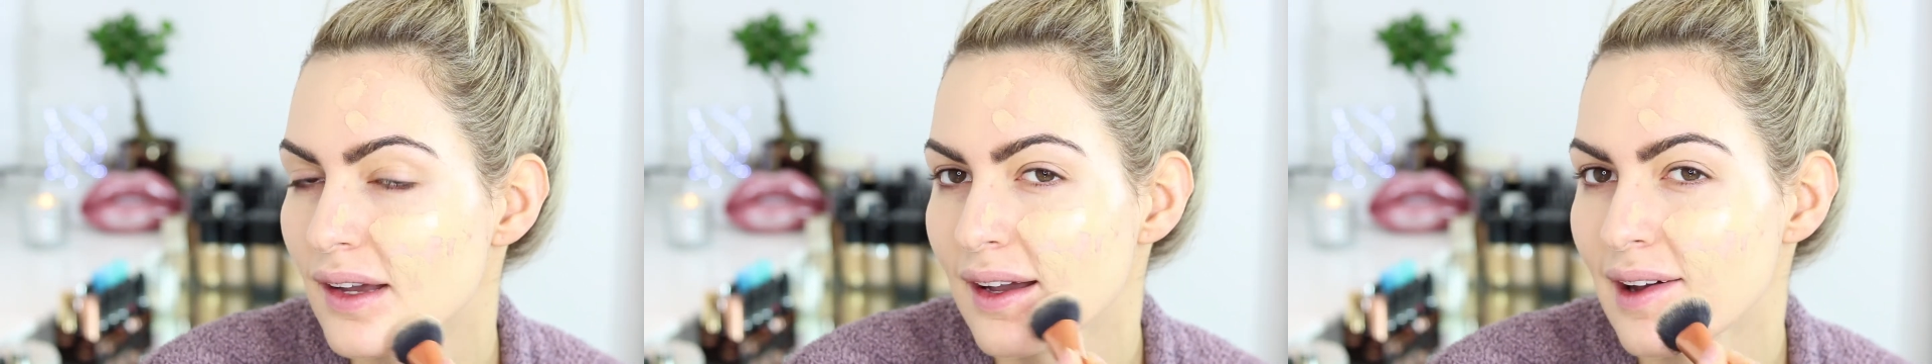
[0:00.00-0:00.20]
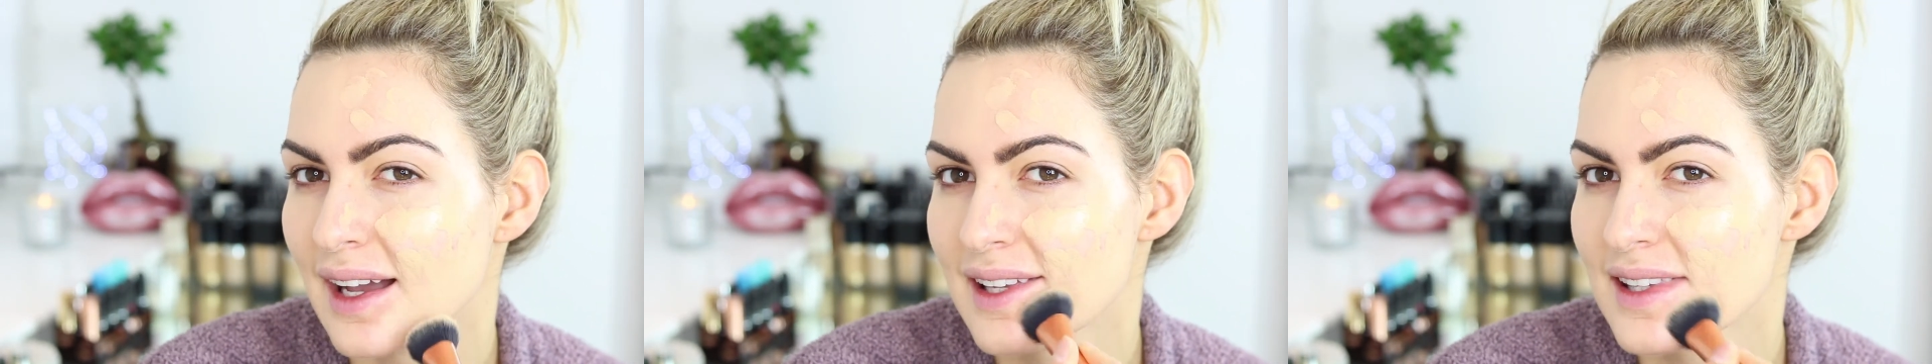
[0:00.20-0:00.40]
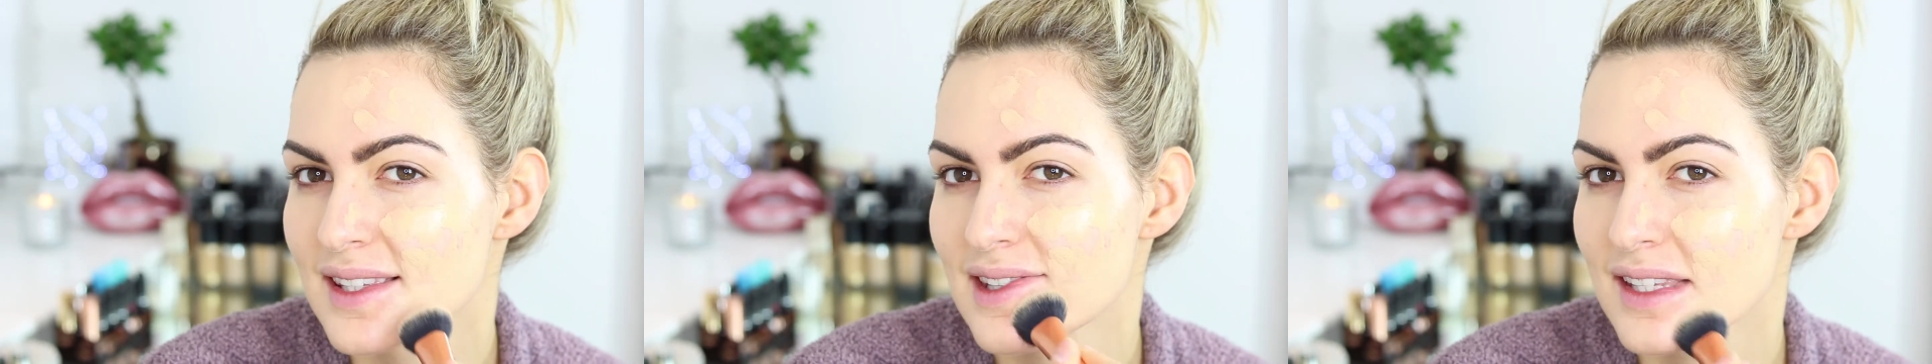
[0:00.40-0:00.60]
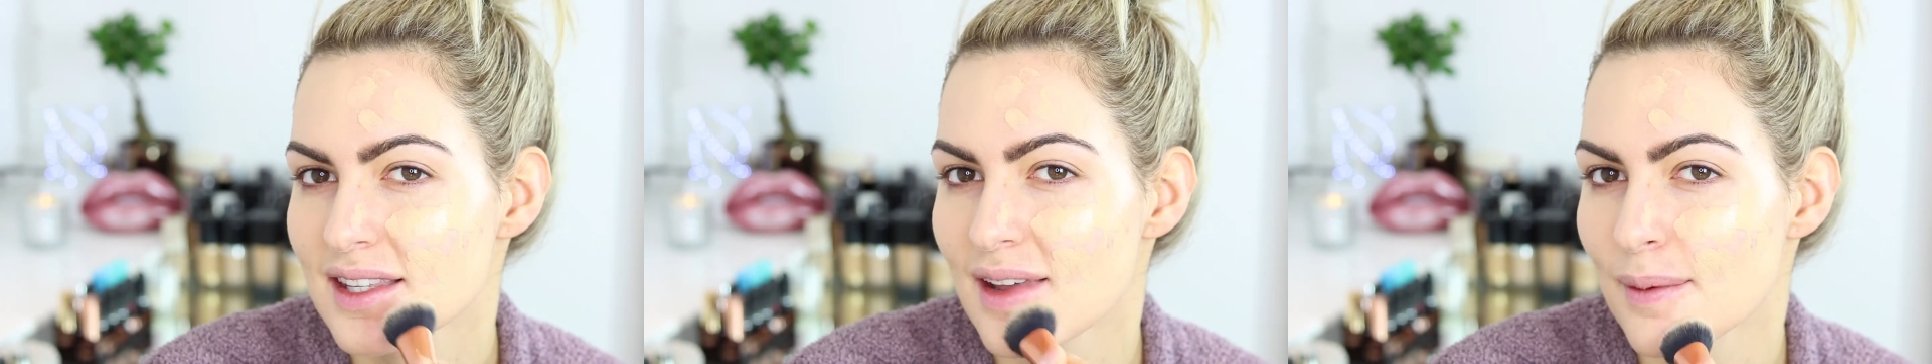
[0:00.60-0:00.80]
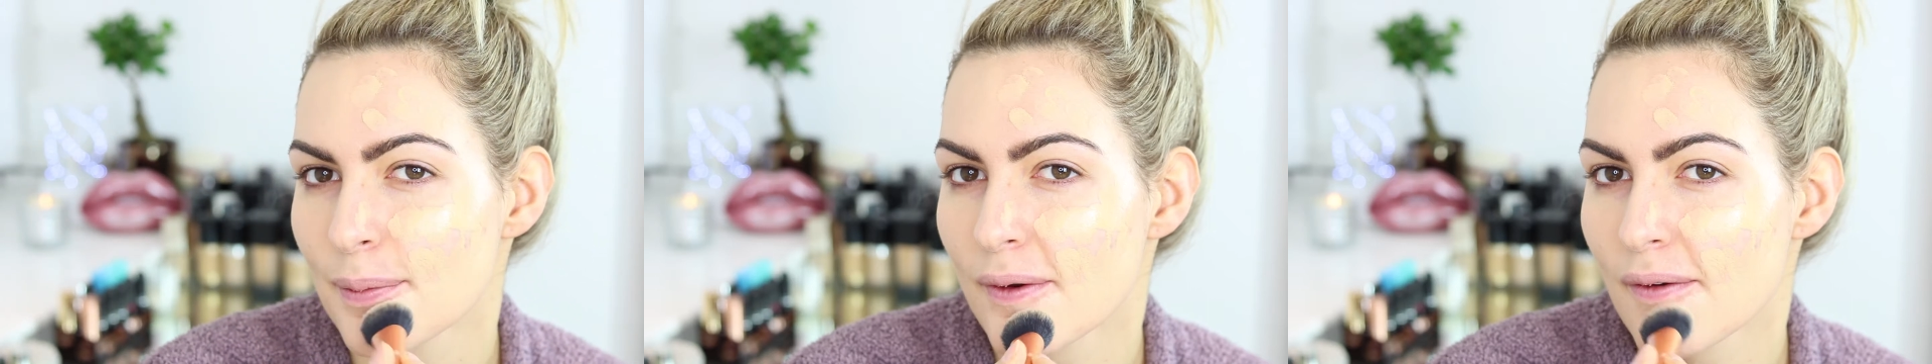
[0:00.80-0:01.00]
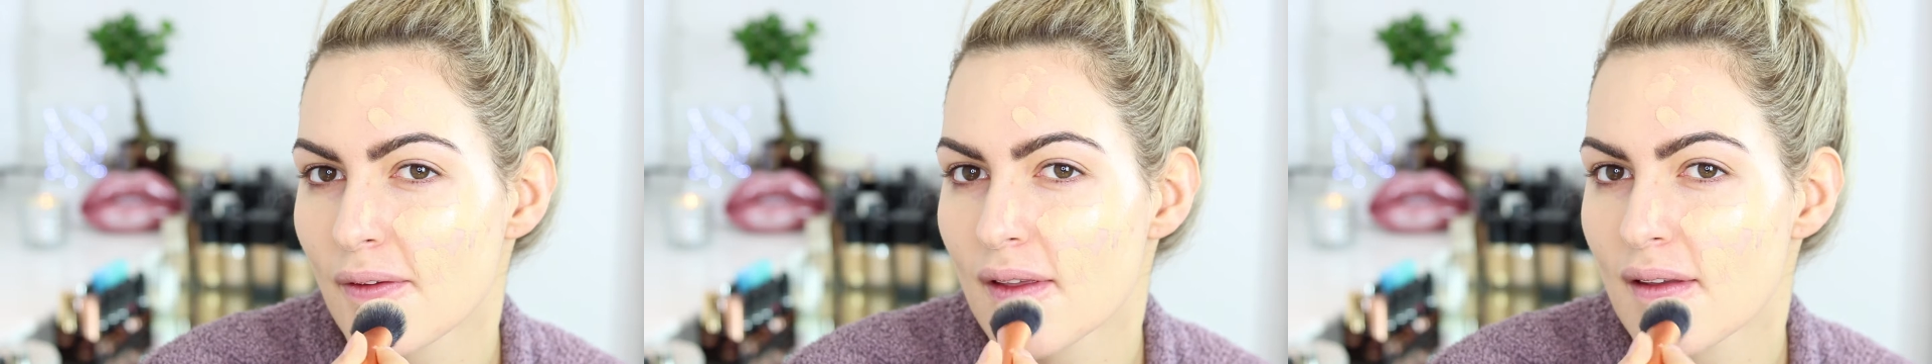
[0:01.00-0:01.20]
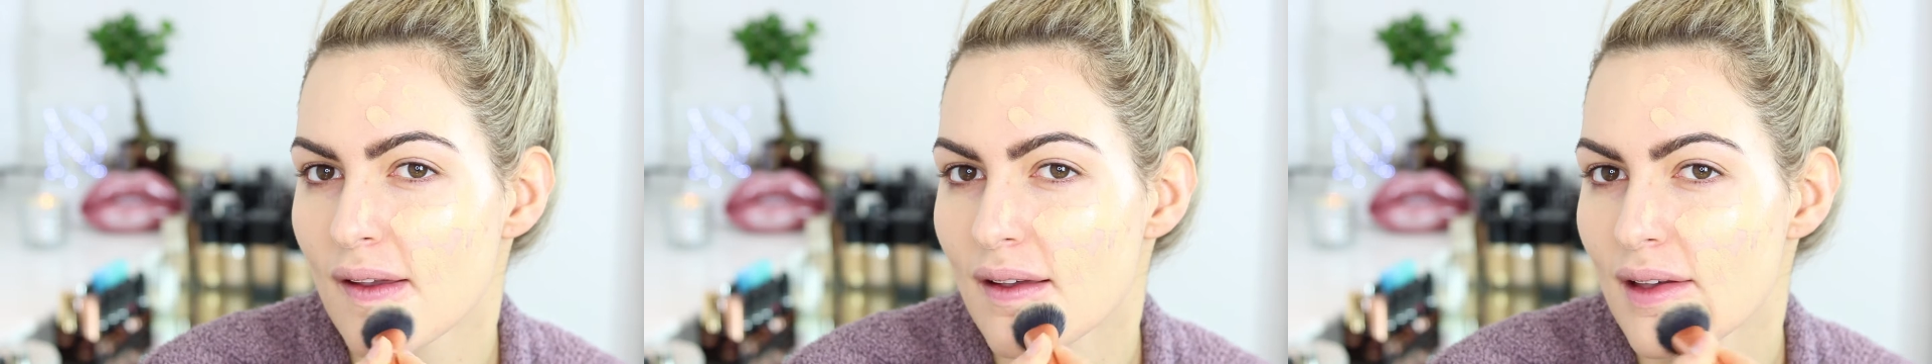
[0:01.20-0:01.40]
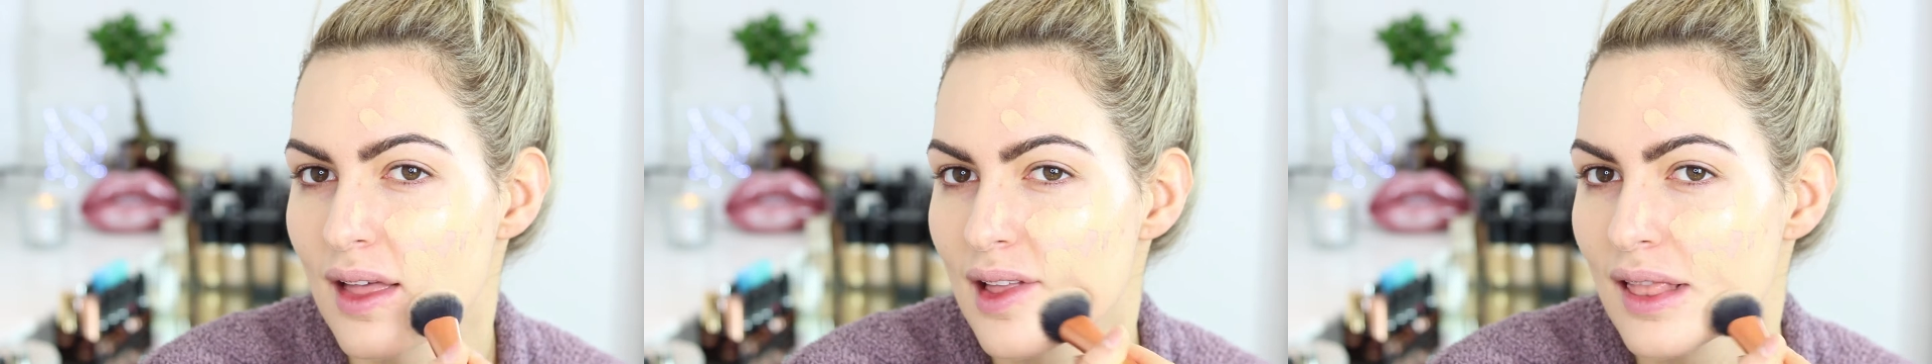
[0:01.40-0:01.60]
I stipple
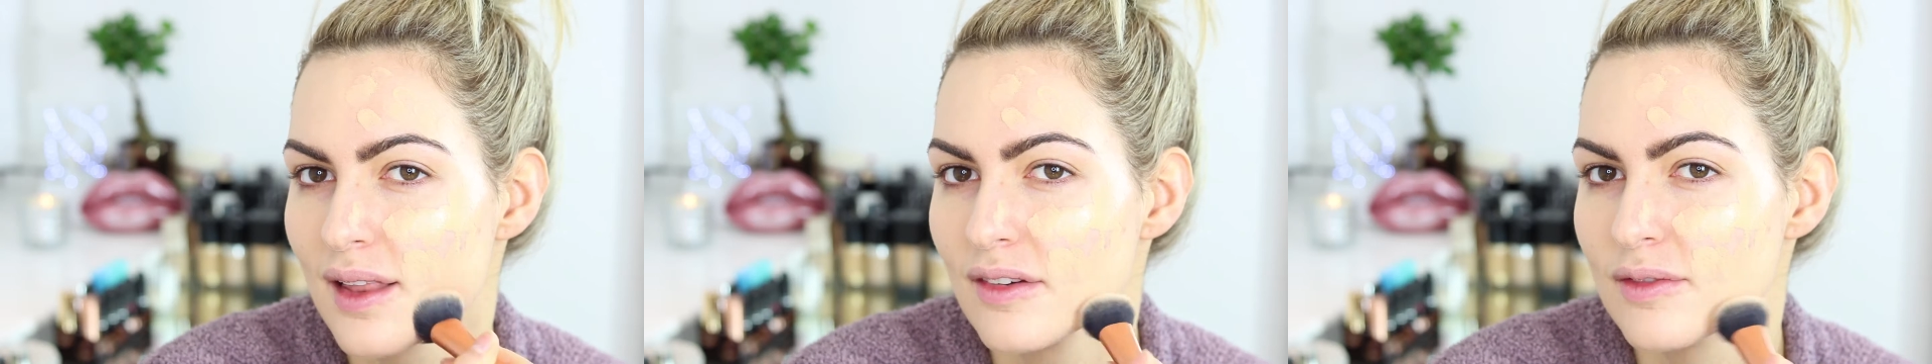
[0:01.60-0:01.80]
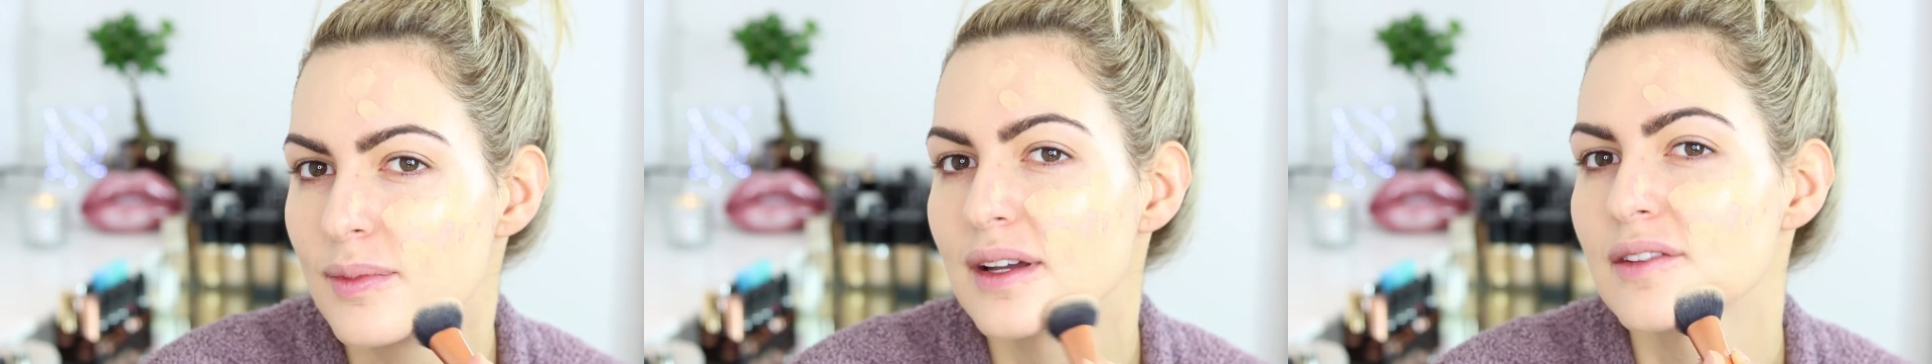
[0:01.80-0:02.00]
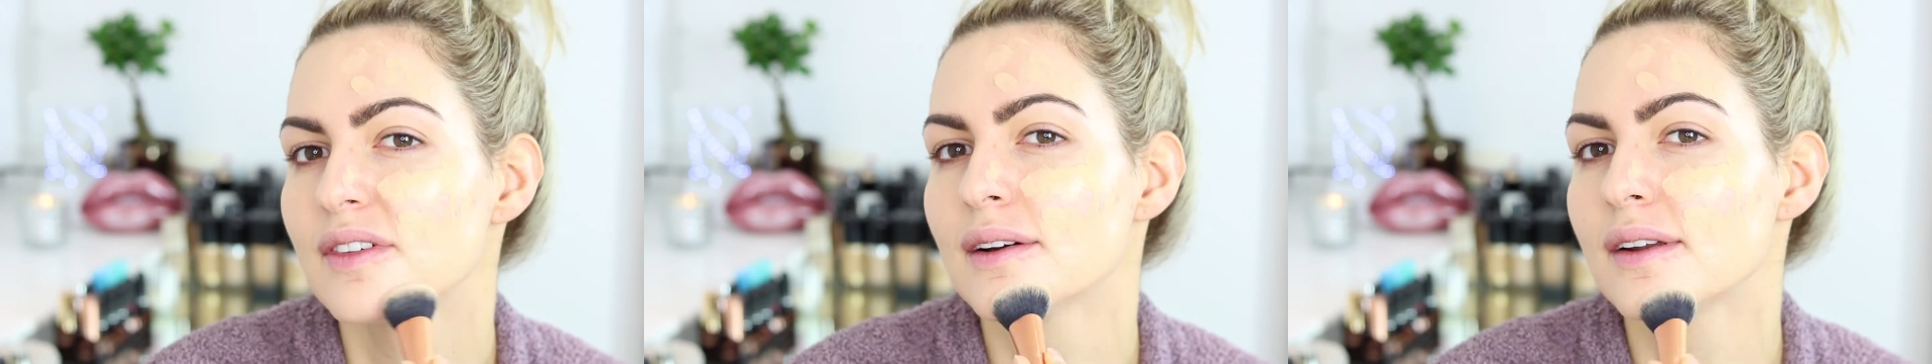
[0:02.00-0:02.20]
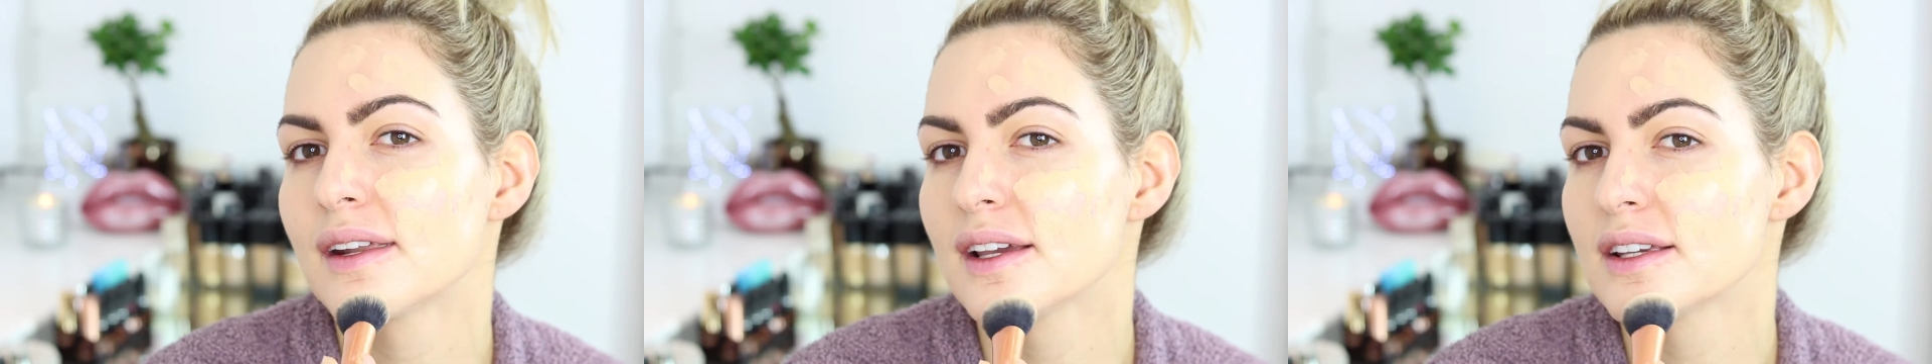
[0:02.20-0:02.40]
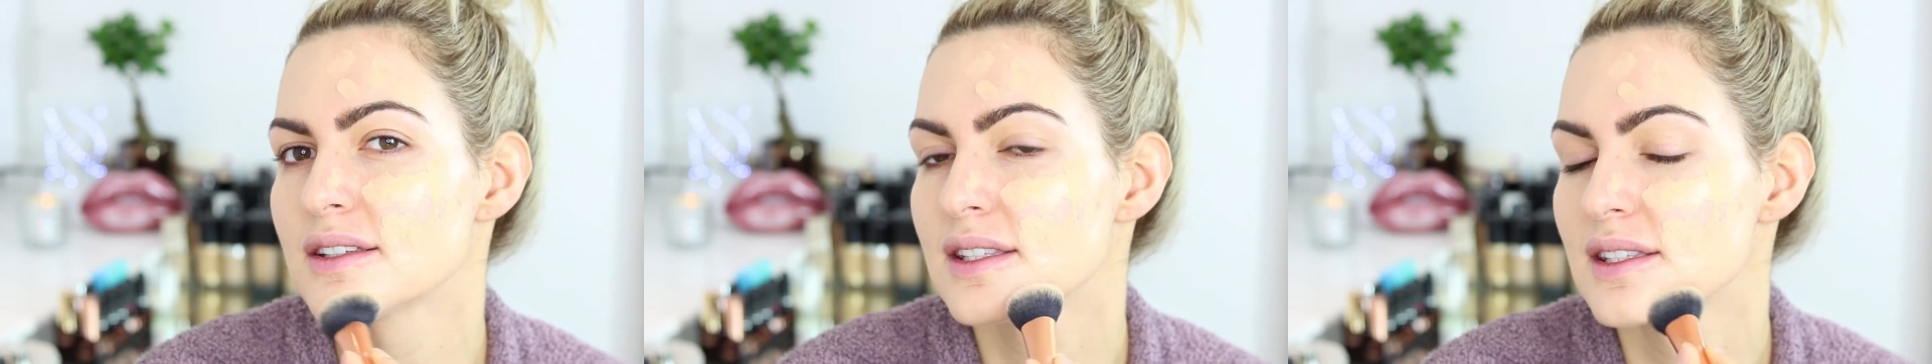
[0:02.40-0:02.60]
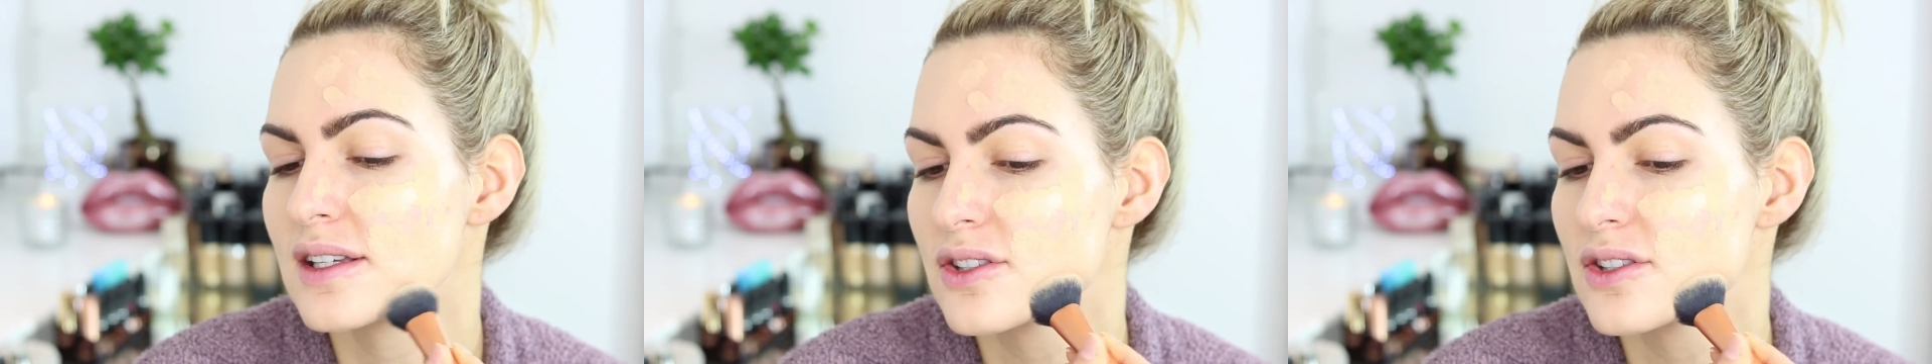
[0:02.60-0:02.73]
a lot of my foundations